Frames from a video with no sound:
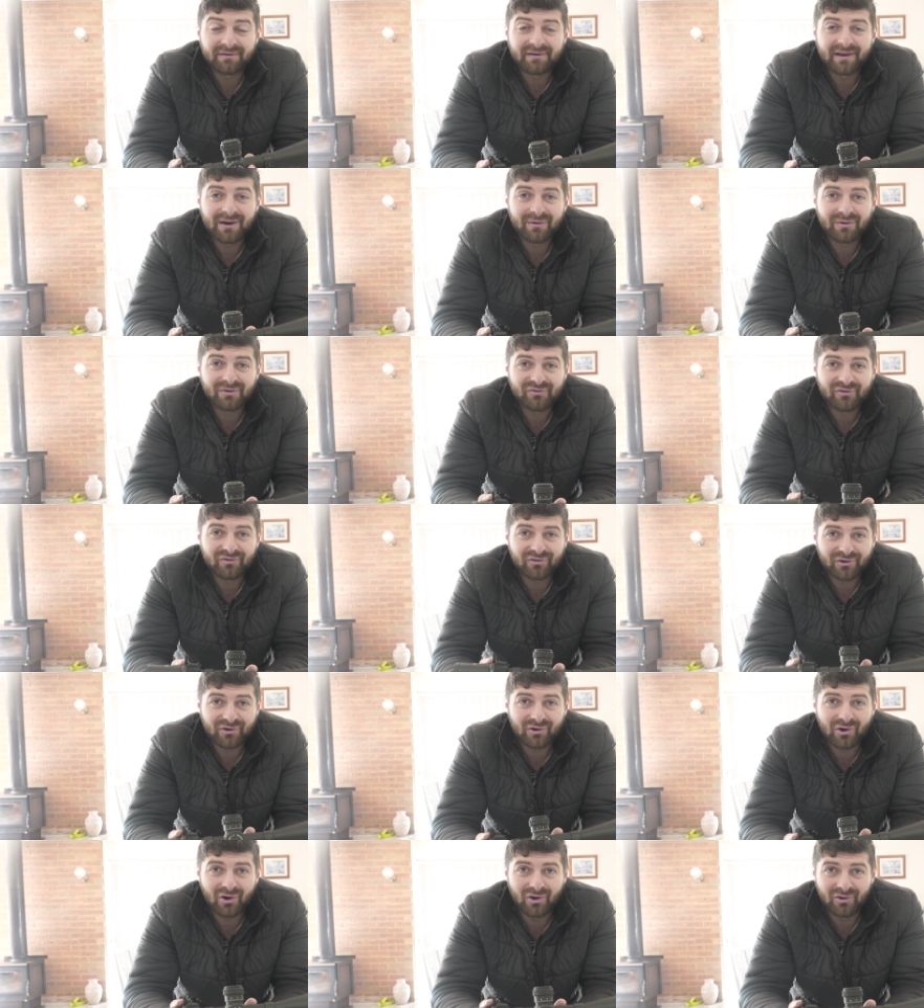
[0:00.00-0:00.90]
Now onto the
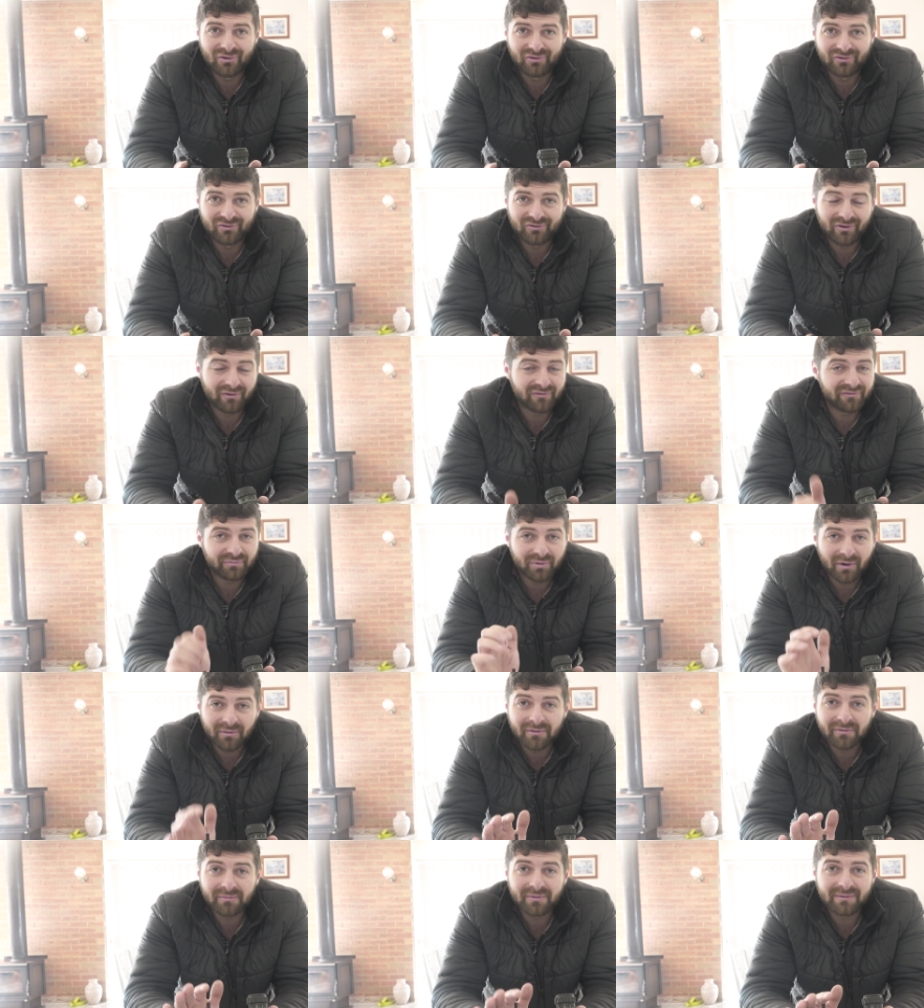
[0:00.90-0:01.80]
cons. I've
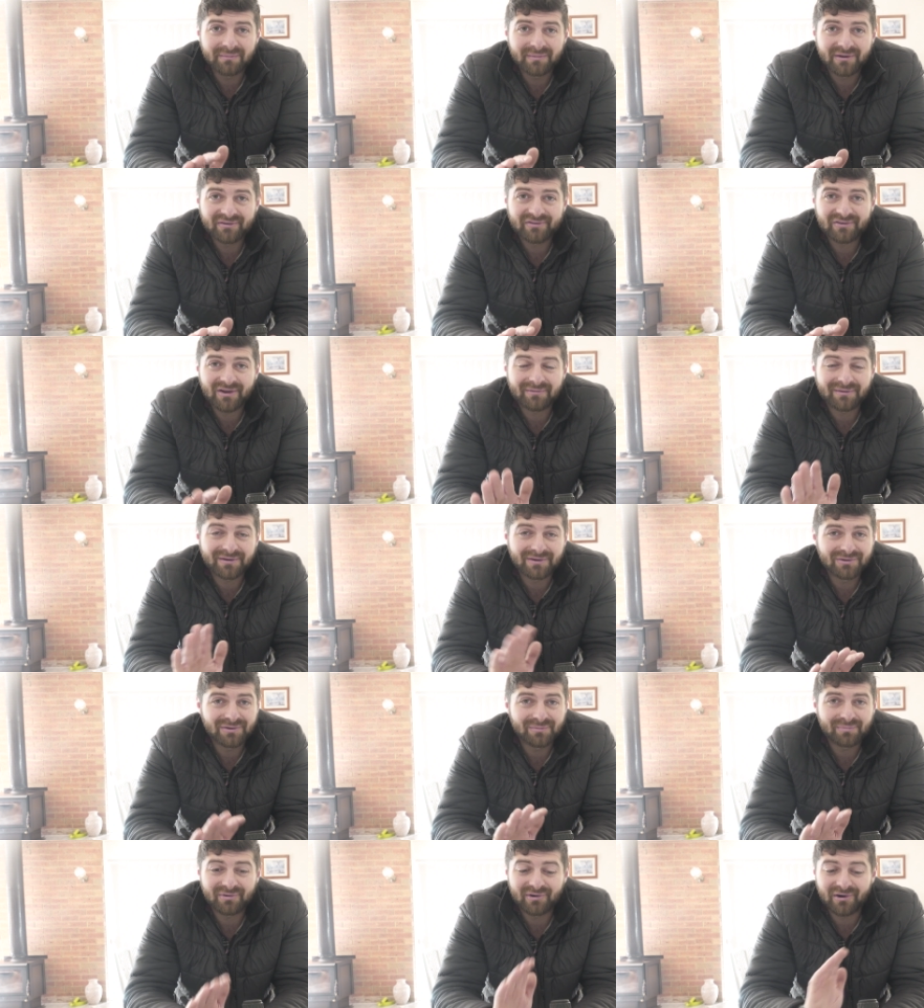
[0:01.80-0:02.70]
probably missed something on
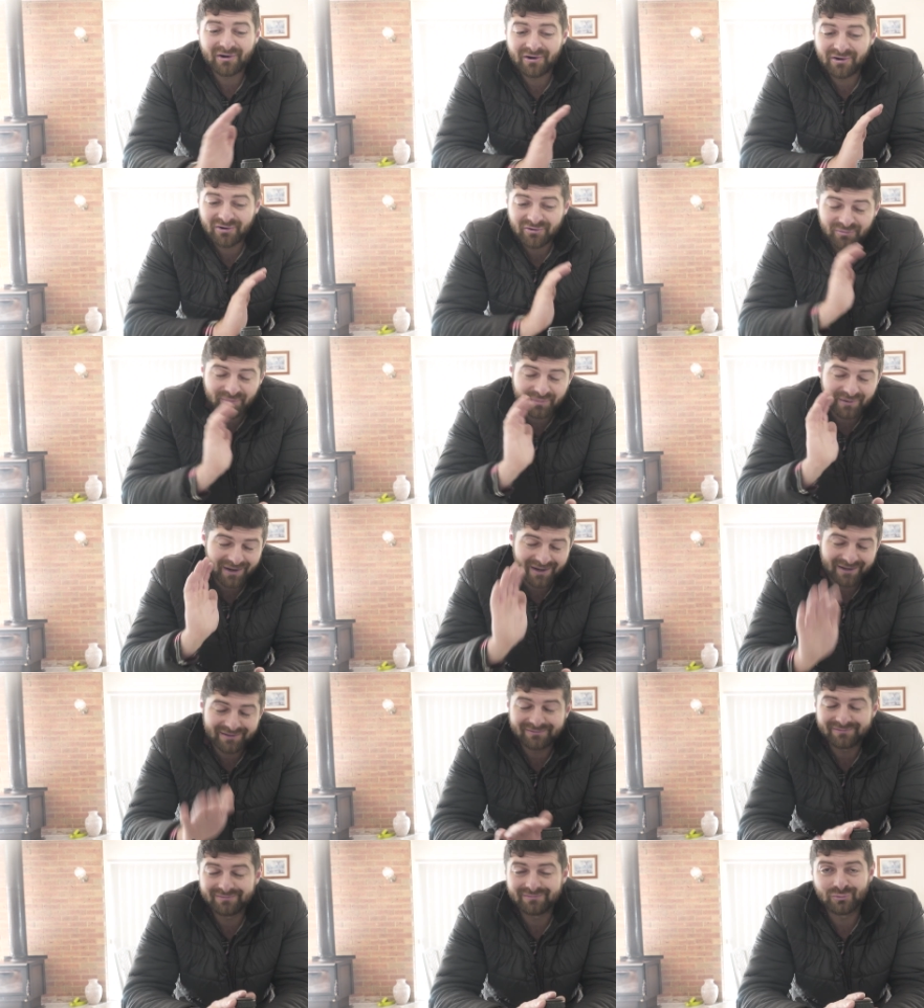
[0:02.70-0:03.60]
the pros,
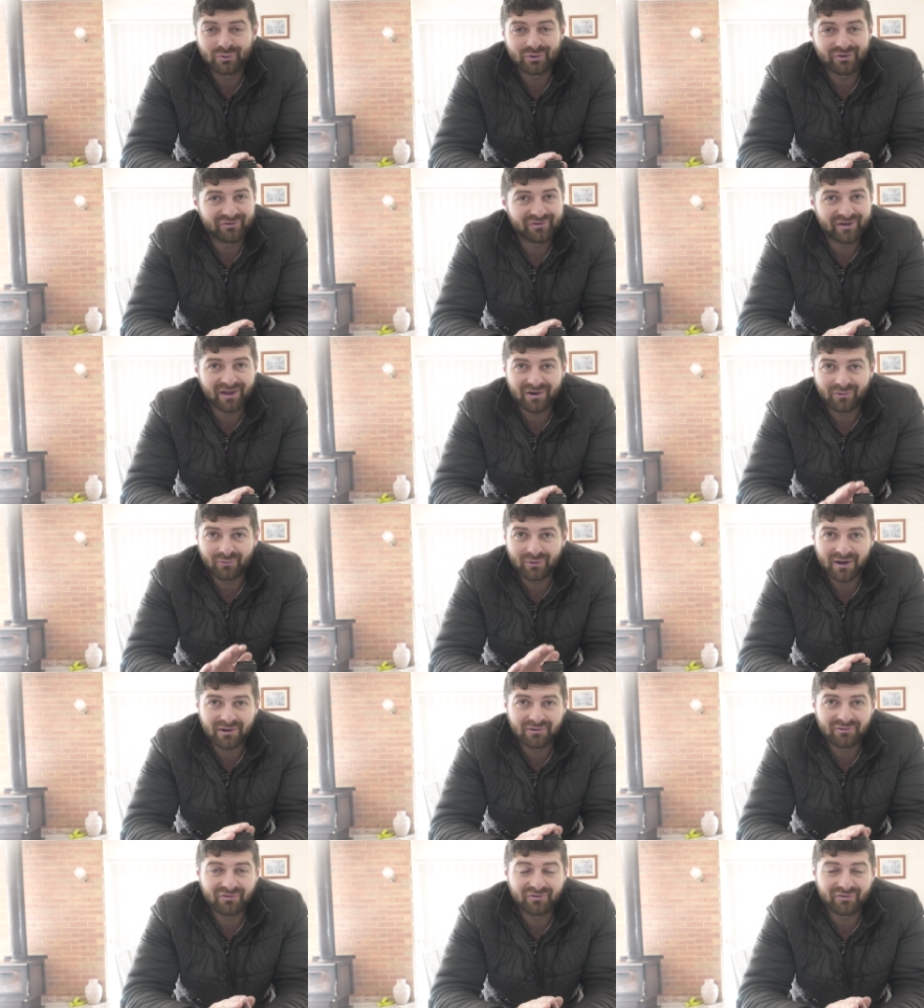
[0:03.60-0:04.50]
but we're just going to
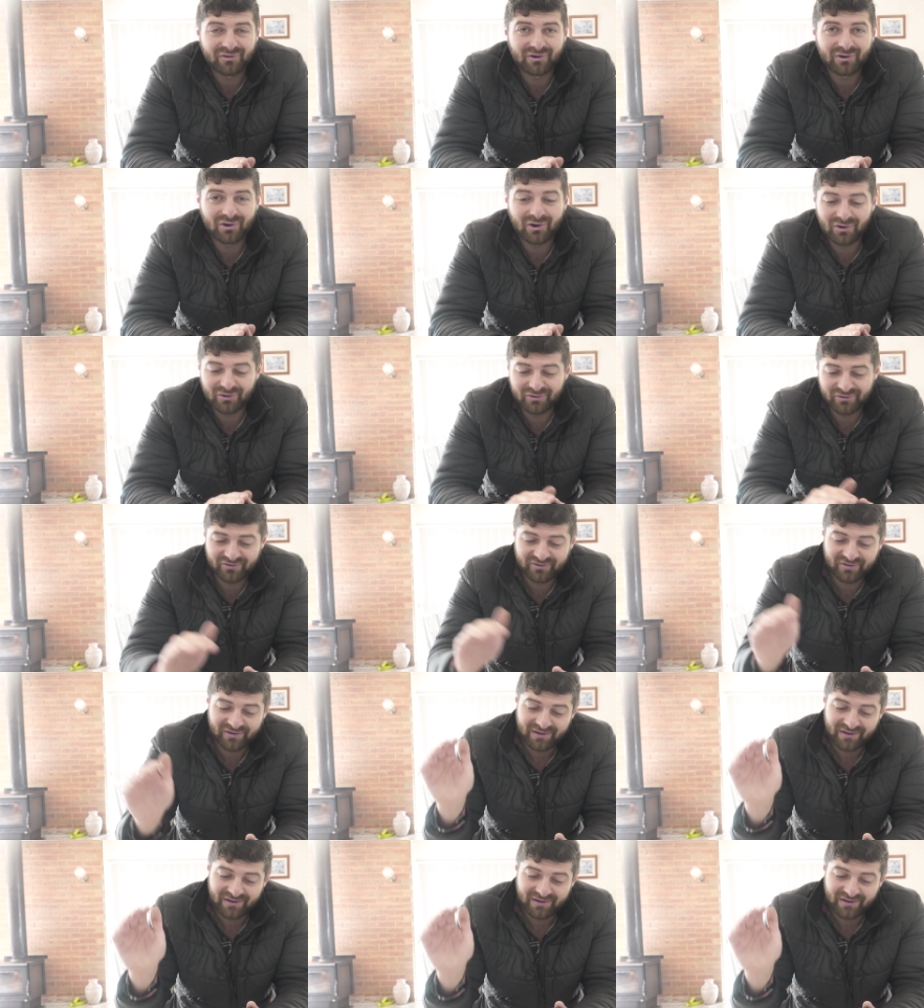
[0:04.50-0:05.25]
run onto the cons.